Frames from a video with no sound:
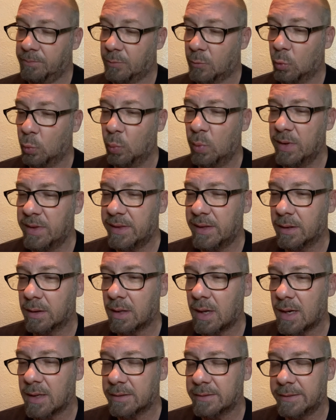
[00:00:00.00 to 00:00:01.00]
With the
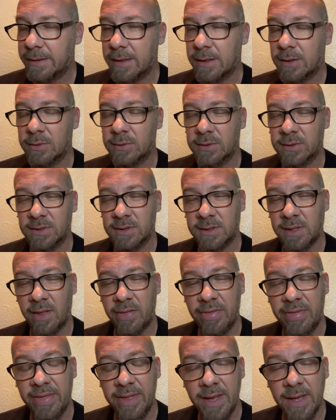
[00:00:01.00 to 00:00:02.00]
lockdowns,
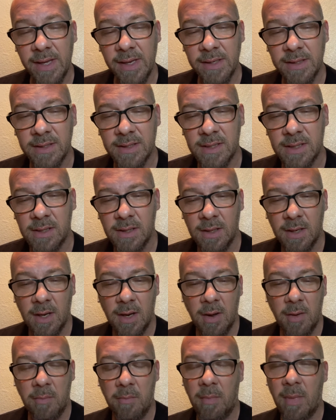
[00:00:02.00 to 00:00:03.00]
things
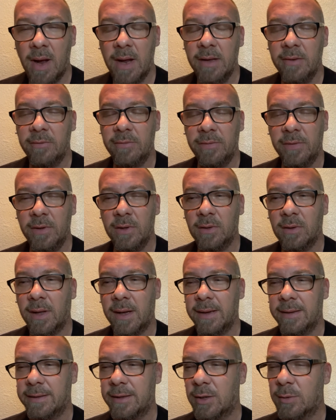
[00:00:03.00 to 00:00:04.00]
might feel
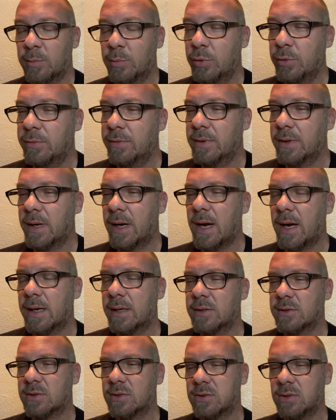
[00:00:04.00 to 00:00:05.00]
like they're moving kind
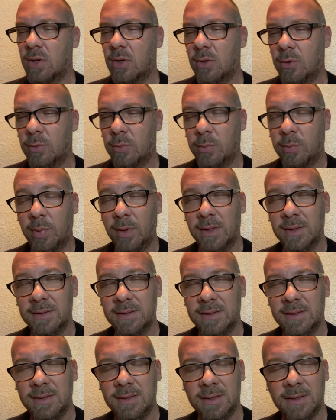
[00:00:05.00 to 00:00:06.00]
of slow,
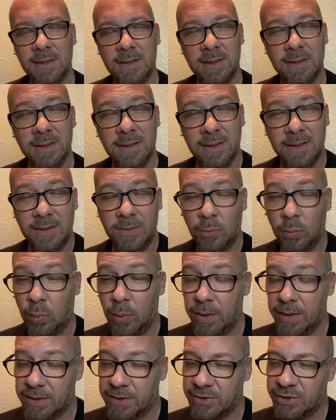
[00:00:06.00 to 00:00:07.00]
but
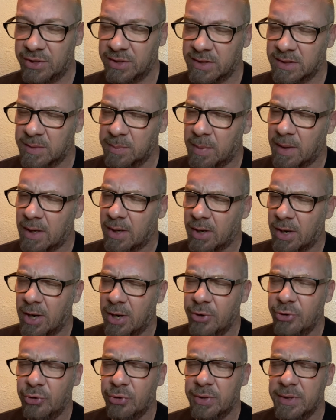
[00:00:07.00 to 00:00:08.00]
with just about
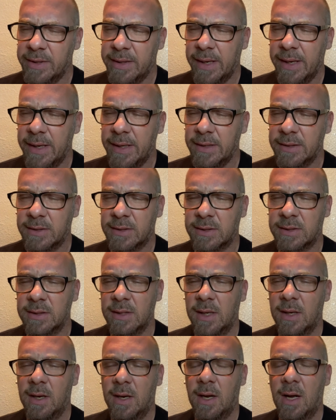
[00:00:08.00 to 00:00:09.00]
100 days
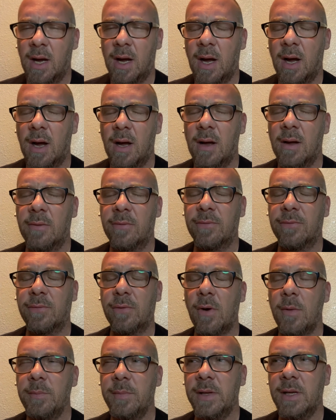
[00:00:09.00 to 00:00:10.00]

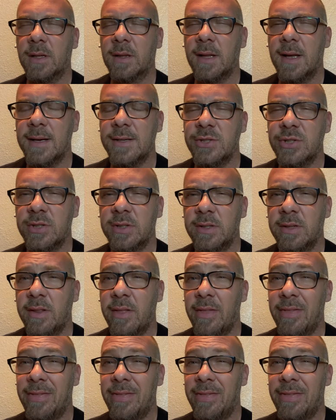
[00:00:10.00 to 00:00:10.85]
from the election,